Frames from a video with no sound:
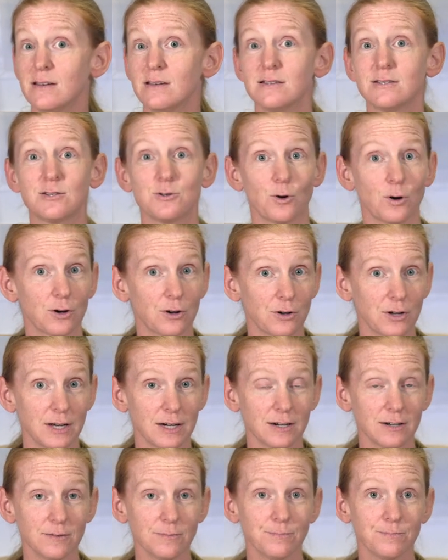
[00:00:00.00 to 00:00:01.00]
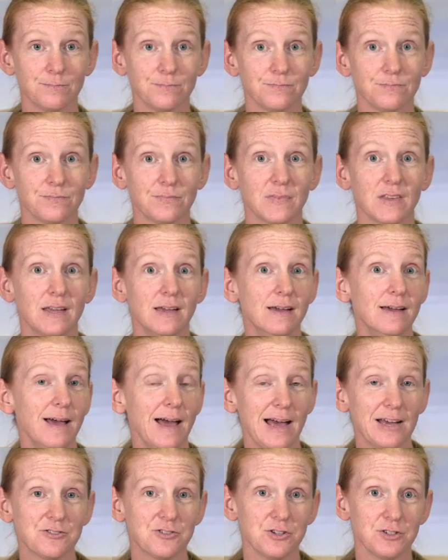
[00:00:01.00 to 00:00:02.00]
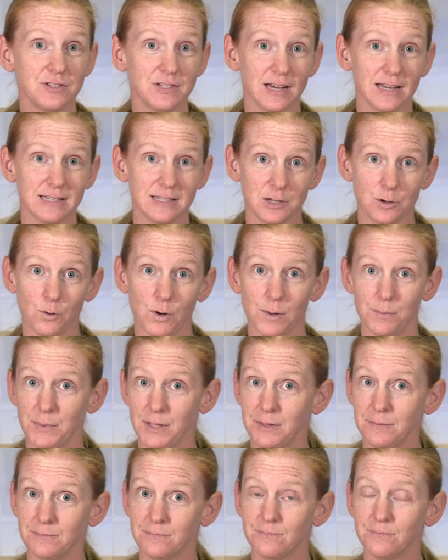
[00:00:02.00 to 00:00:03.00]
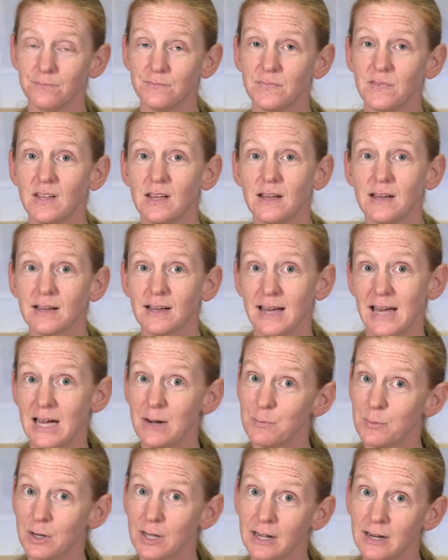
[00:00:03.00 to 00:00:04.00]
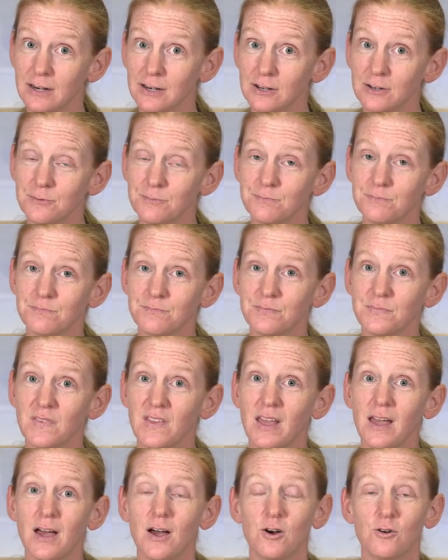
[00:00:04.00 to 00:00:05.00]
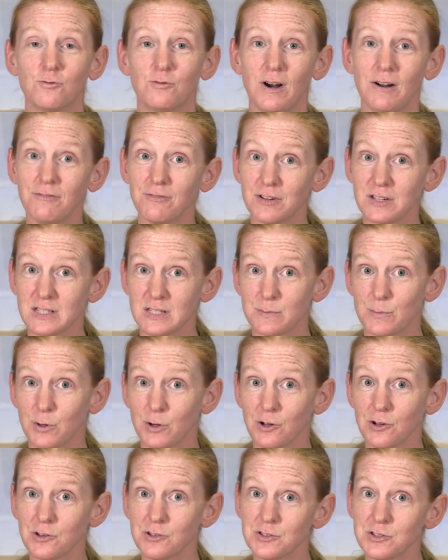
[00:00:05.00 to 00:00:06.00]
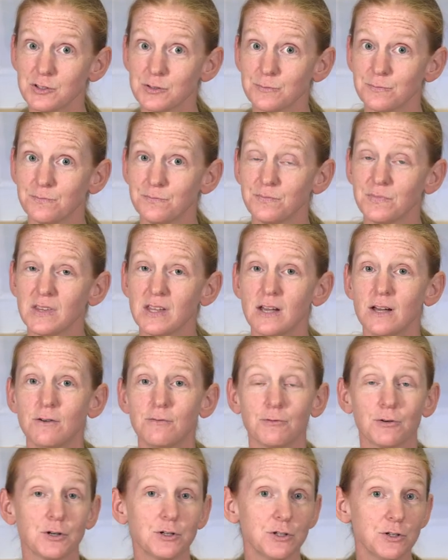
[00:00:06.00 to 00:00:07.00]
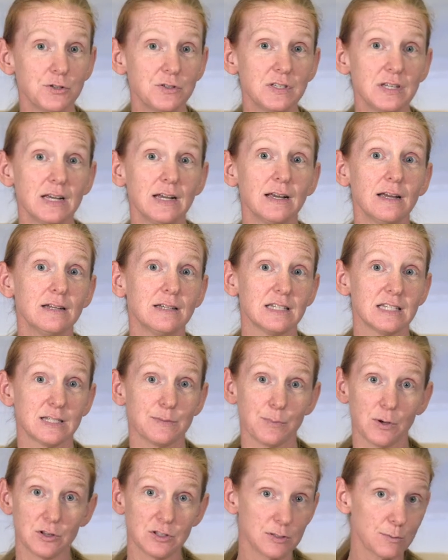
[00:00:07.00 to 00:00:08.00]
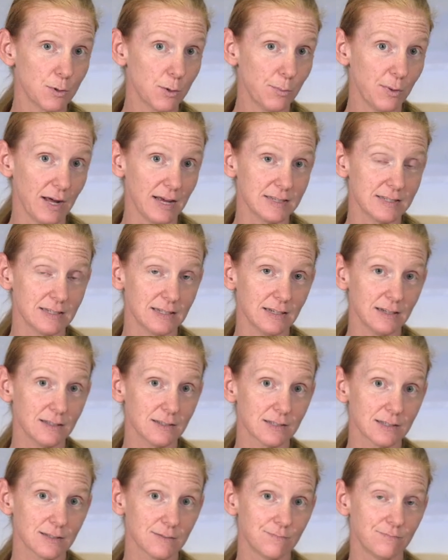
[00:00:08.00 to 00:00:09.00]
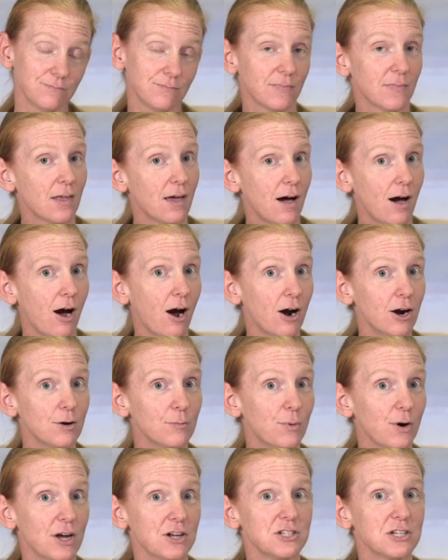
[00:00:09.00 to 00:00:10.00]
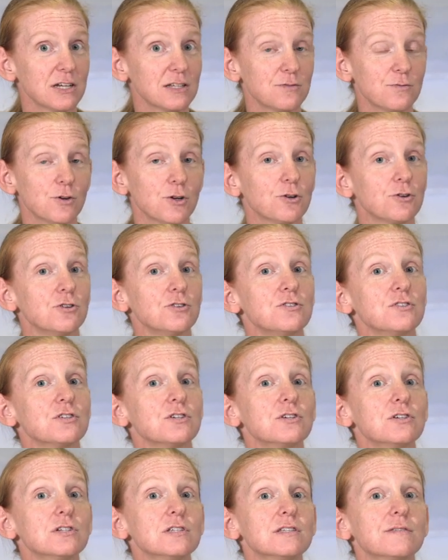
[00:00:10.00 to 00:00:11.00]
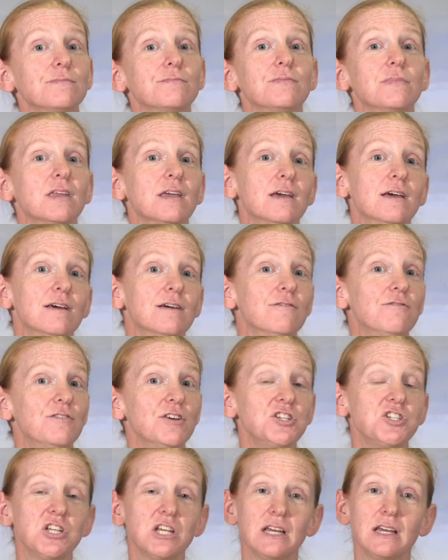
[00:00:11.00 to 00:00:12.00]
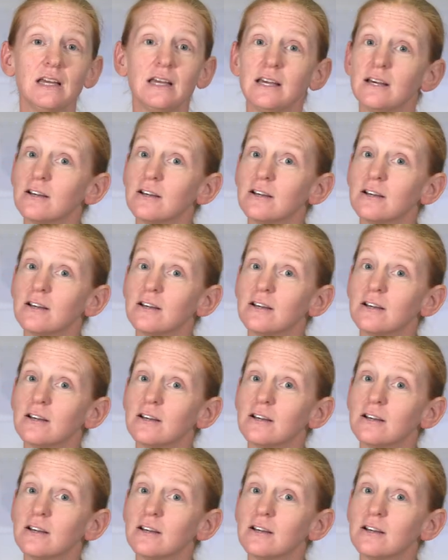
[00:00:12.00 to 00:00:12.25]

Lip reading: snorkel gear, exercise equipment, camera gear, reference books, reducing disposable plastics, art projects for cruisers, fishing